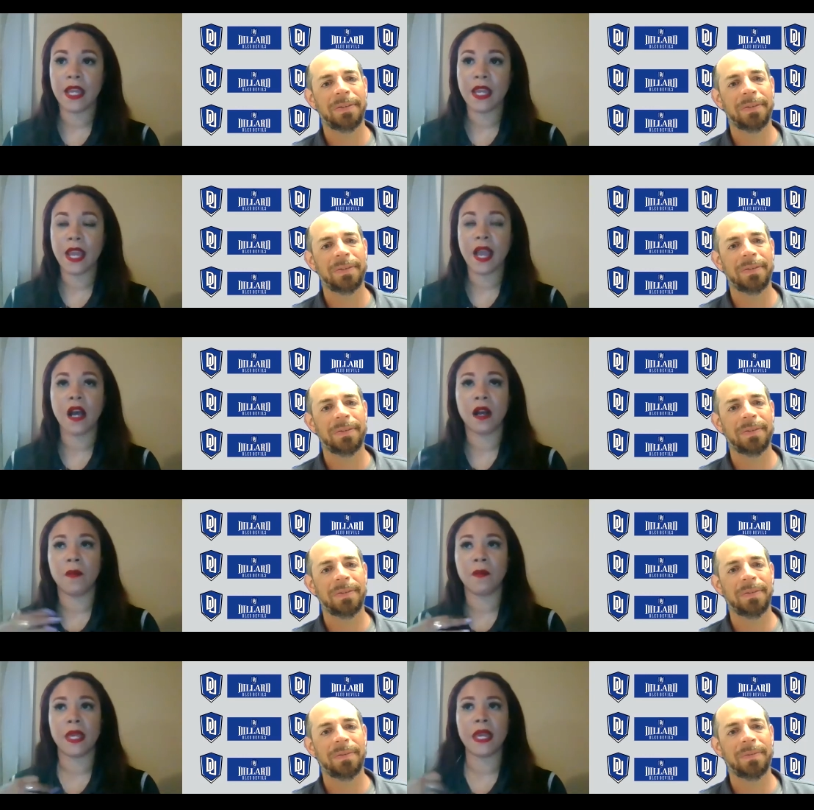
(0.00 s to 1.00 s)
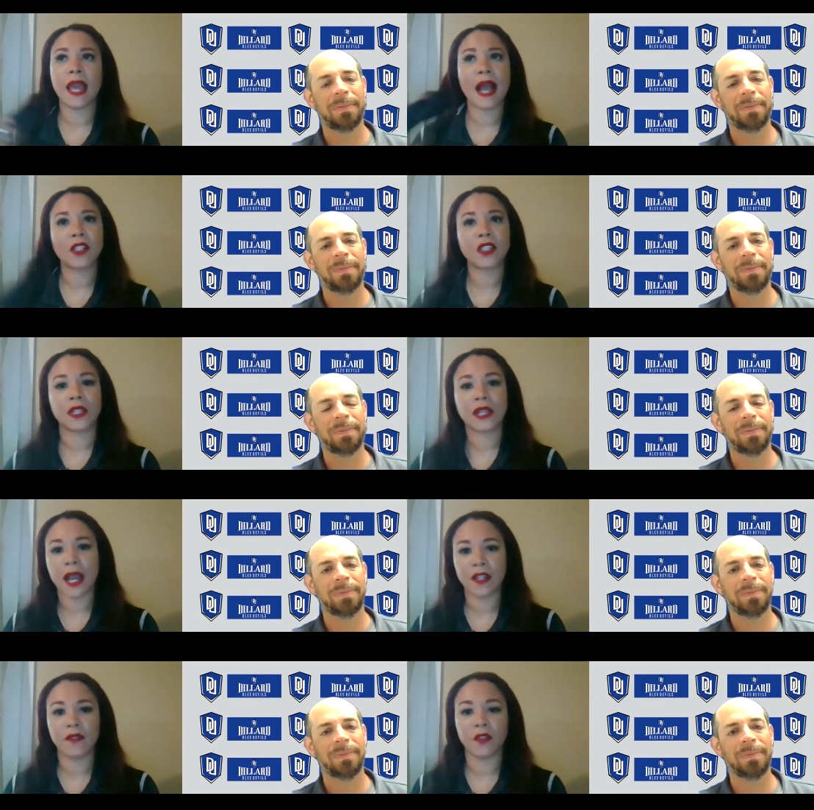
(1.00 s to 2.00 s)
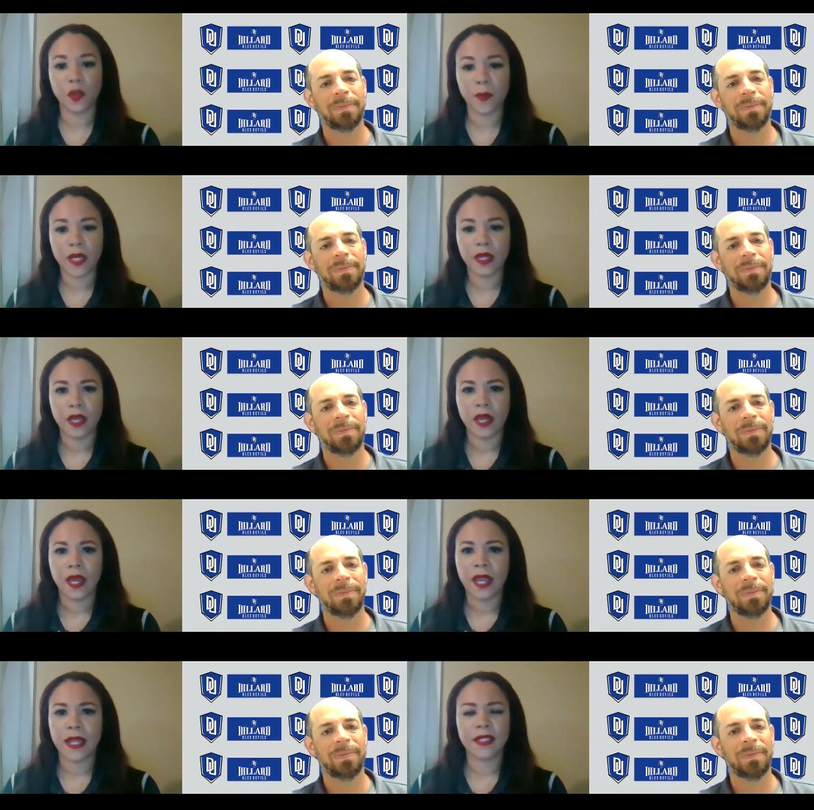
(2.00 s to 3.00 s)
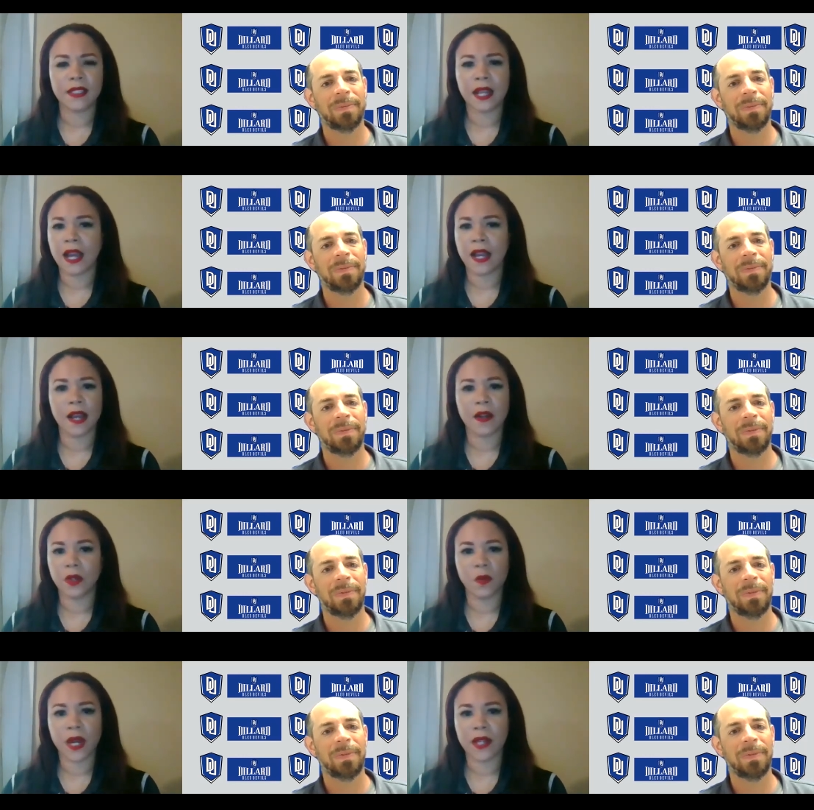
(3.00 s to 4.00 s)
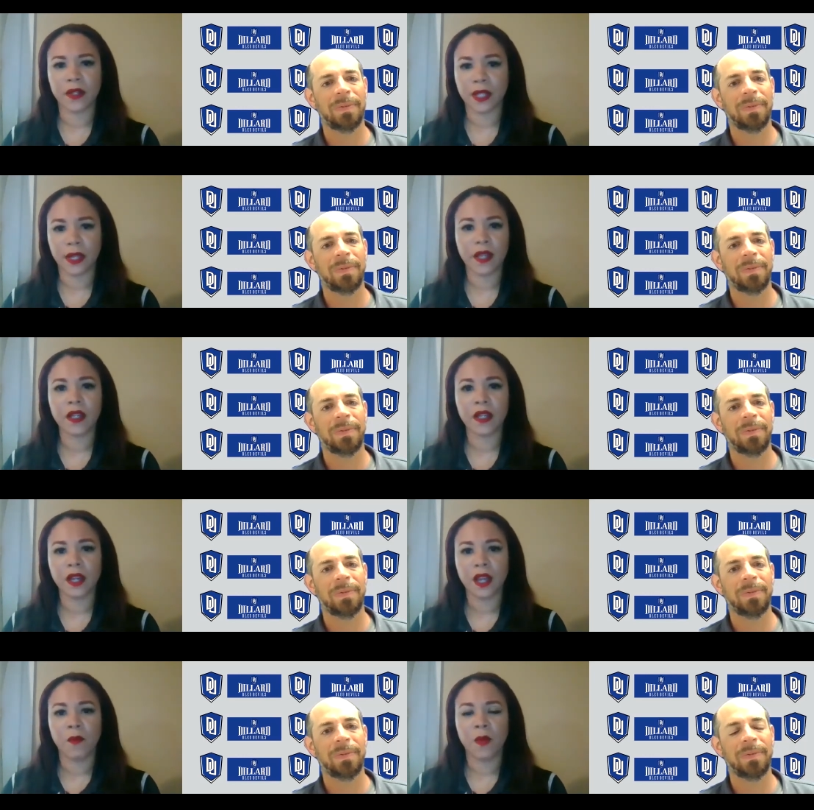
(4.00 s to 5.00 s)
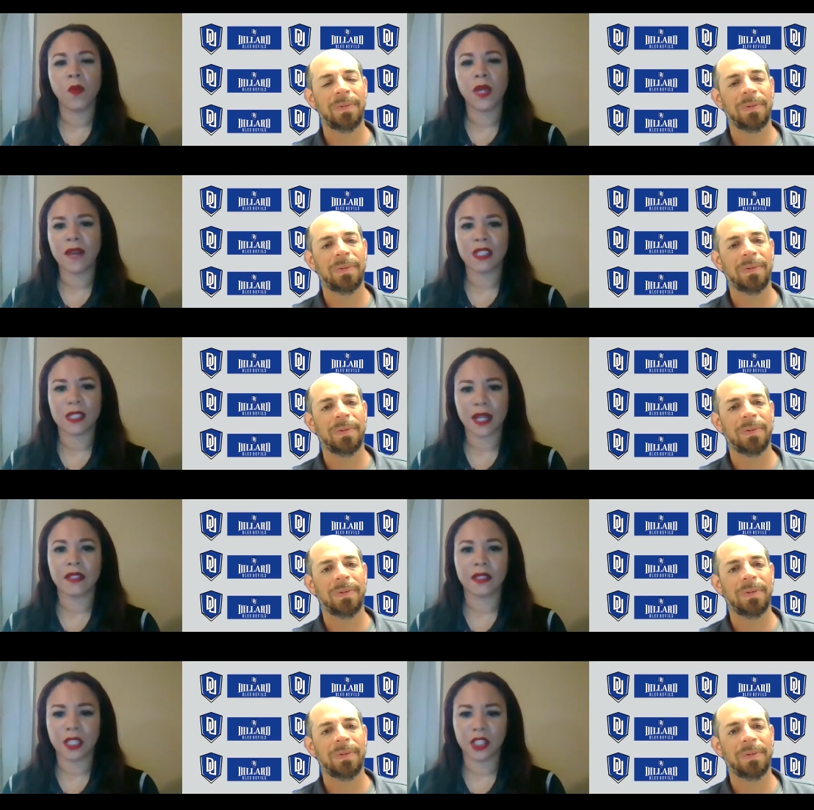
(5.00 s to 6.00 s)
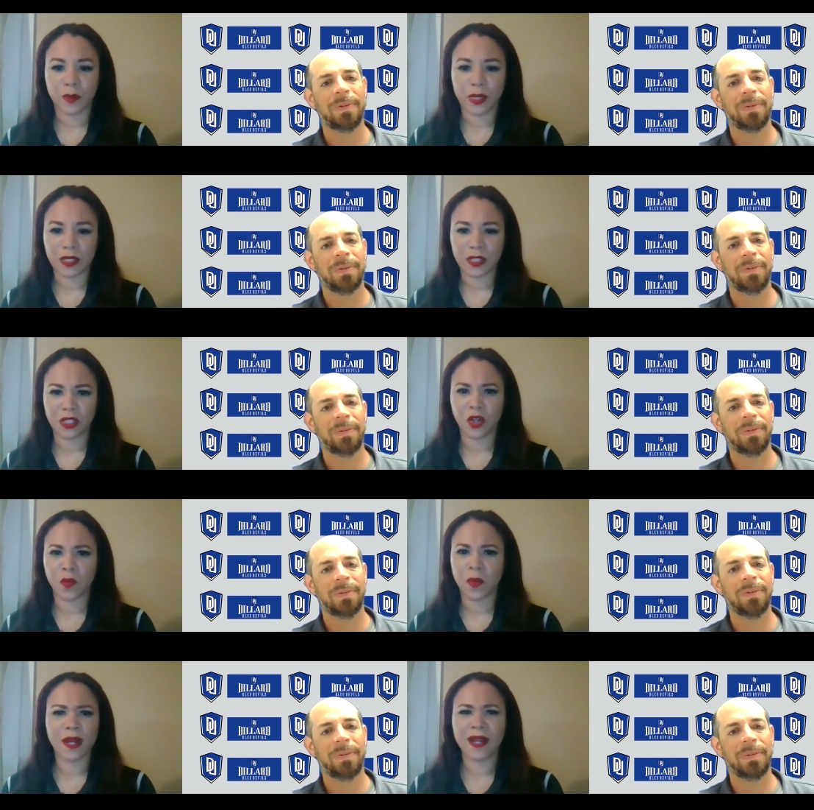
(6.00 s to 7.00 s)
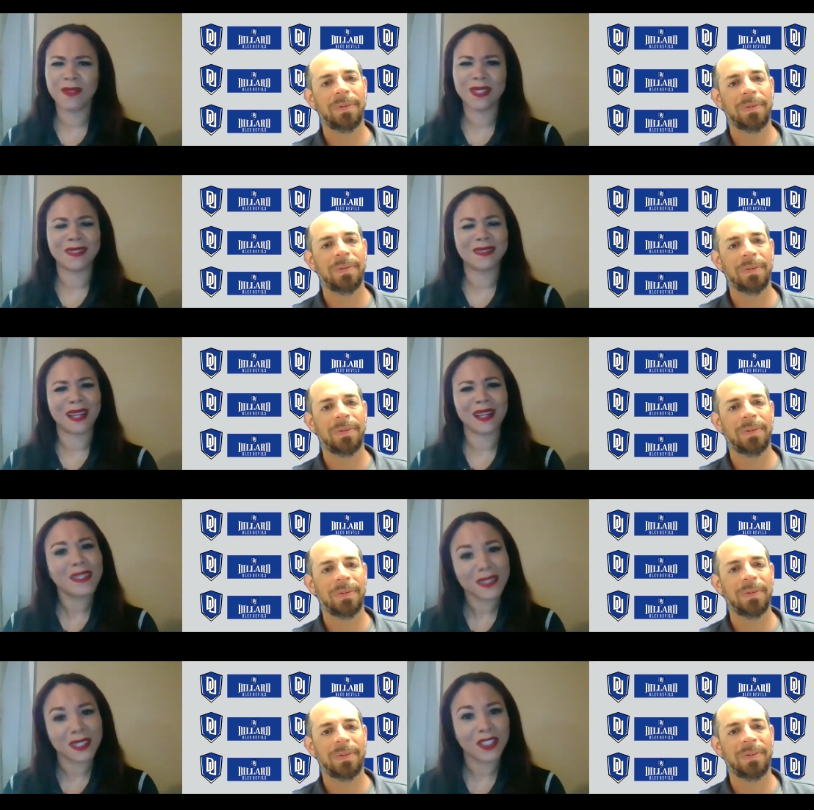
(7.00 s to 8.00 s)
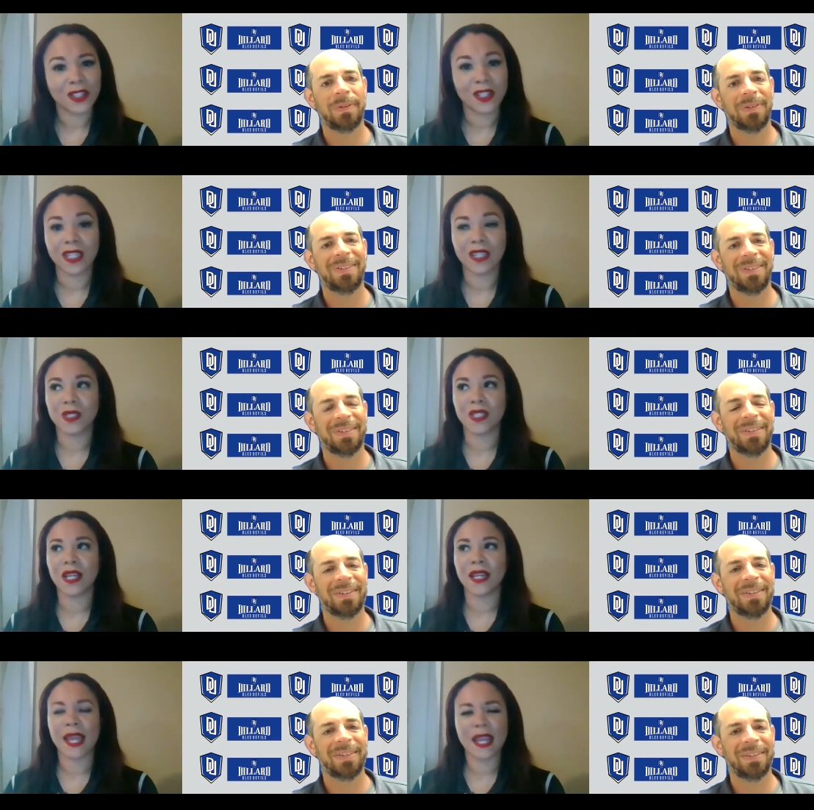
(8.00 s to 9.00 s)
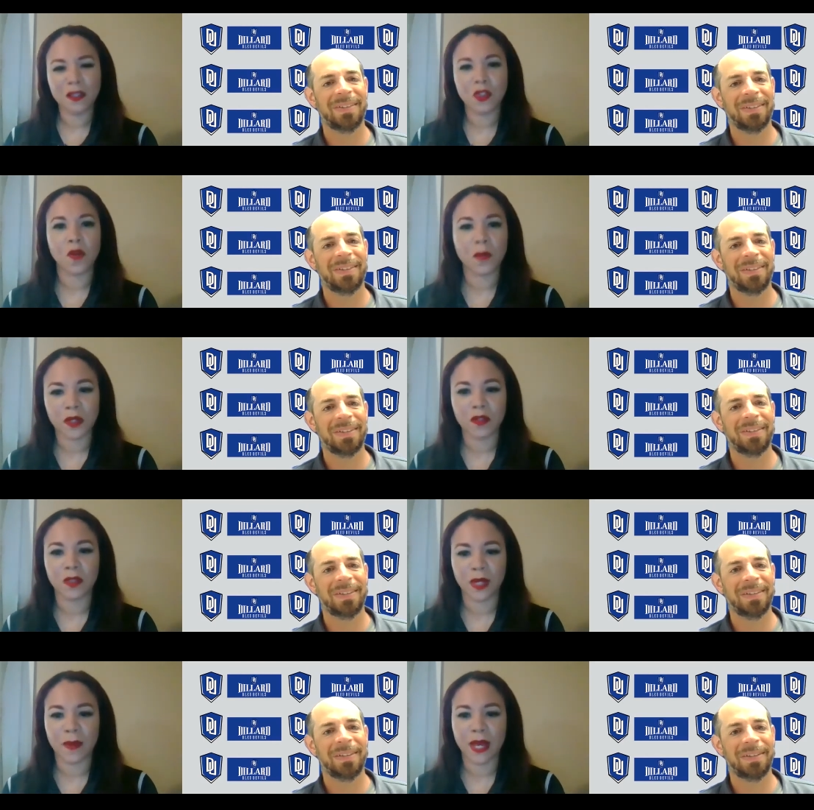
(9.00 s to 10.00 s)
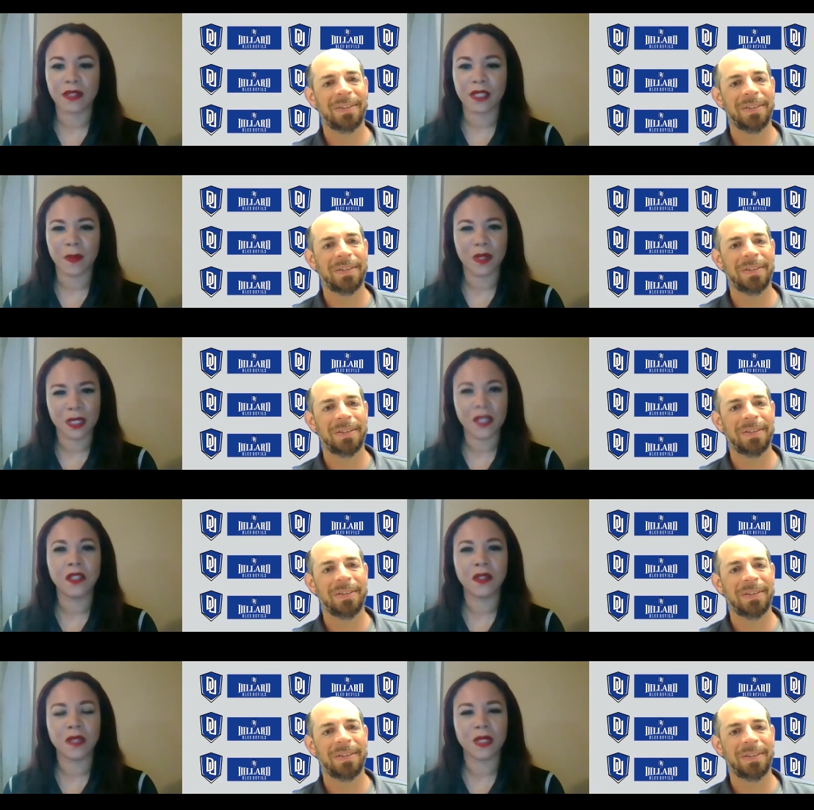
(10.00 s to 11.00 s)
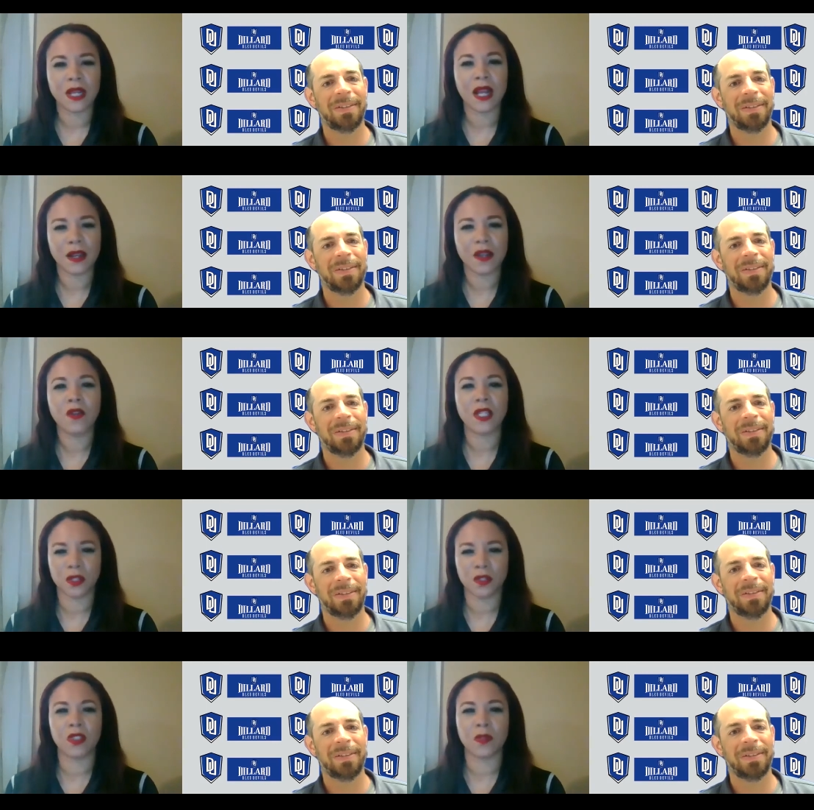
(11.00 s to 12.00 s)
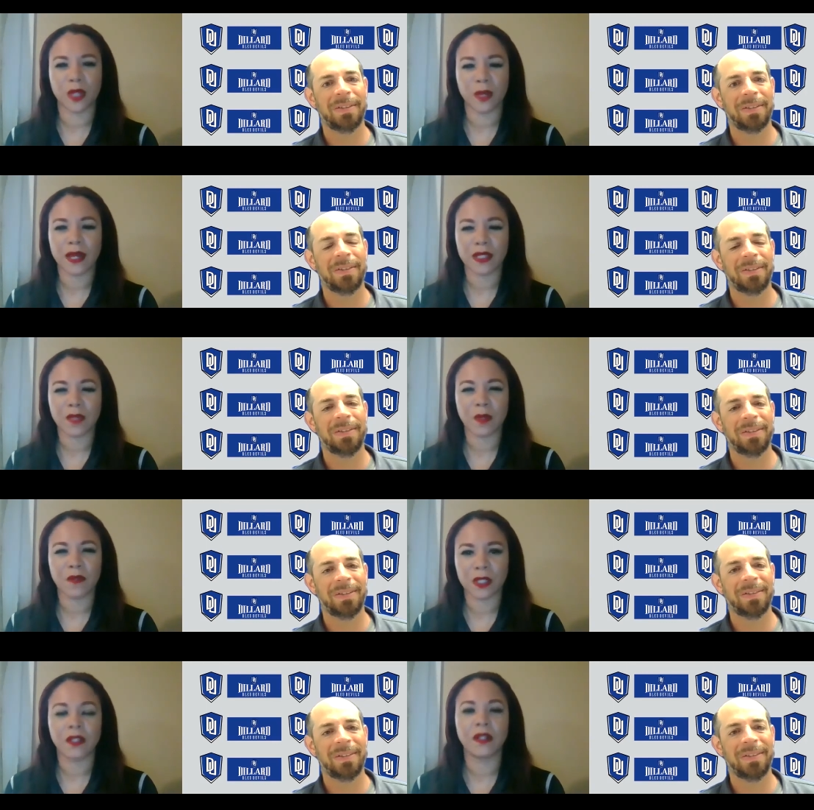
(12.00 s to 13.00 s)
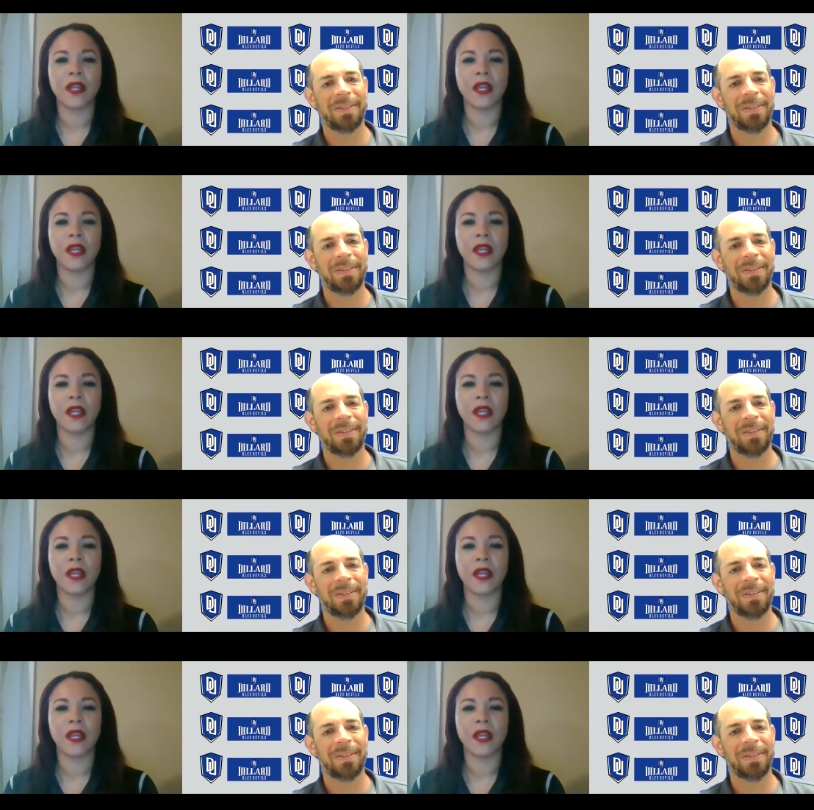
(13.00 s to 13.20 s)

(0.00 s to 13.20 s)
Speaker 1: he um, he actually kind of knew me and he said, I, I don't know why you're here, but we have a science teacher position open. And I was like, science teacher? And he was like, and you told me you used to play basketball, didn't you? He was like, I know that you used to play basketball for Dillard.